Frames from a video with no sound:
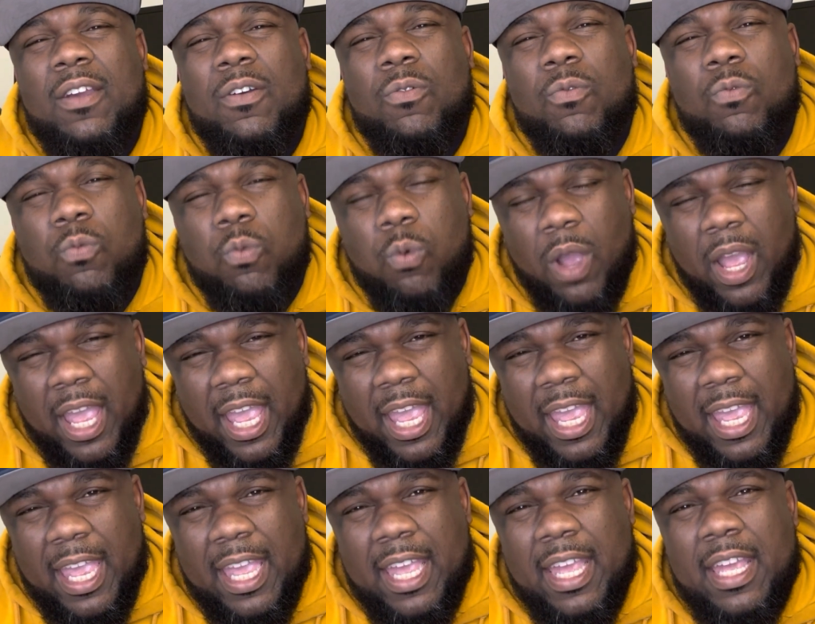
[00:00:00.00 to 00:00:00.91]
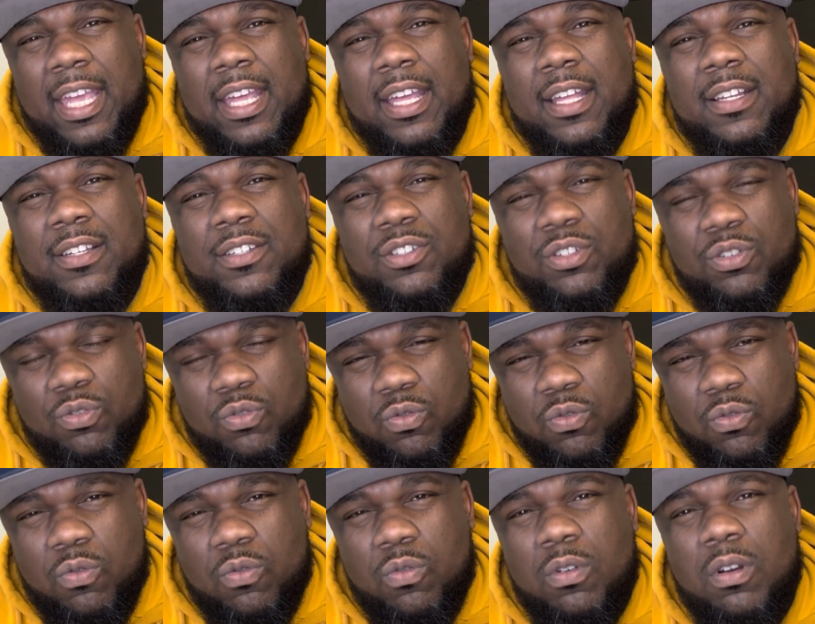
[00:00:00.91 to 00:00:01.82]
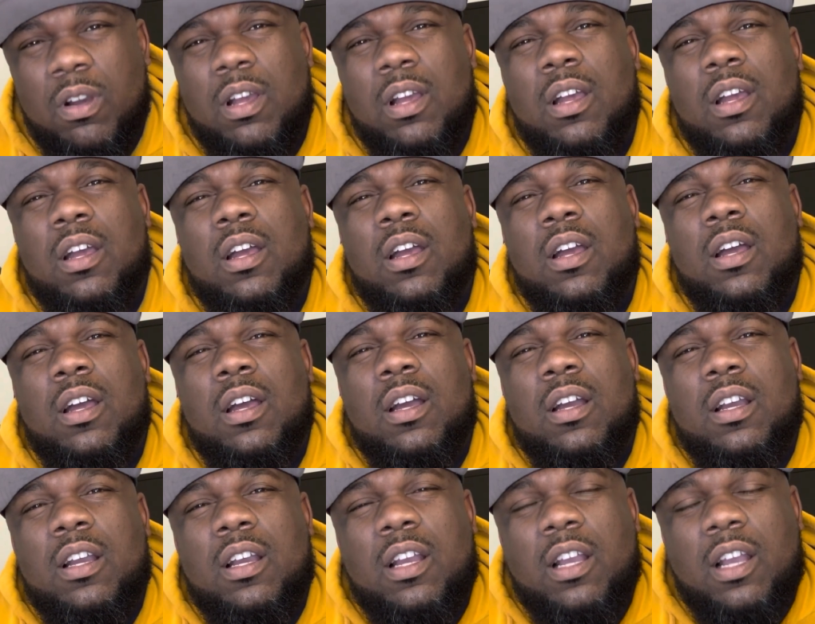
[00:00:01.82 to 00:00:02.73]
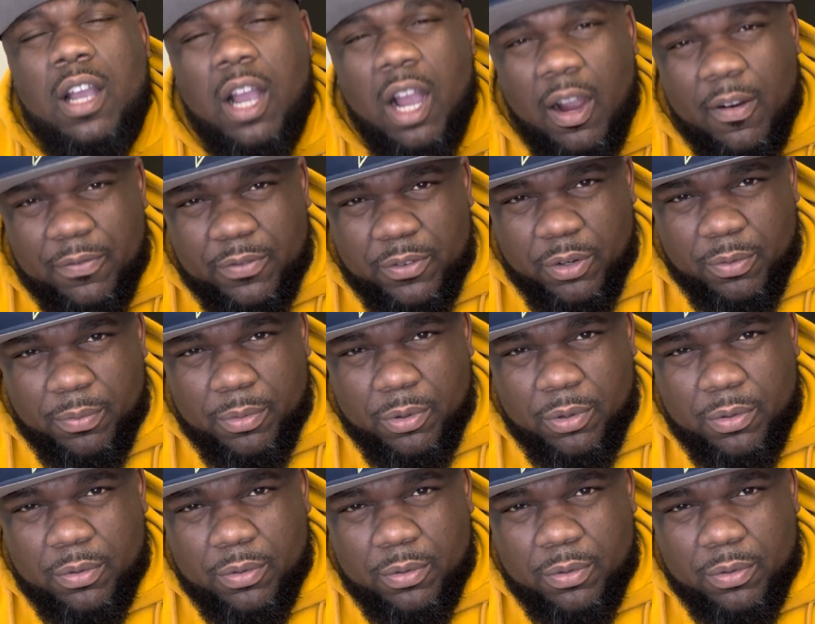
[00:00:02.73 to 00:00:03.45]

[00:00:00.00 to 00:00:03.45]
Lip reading: way too comfortable.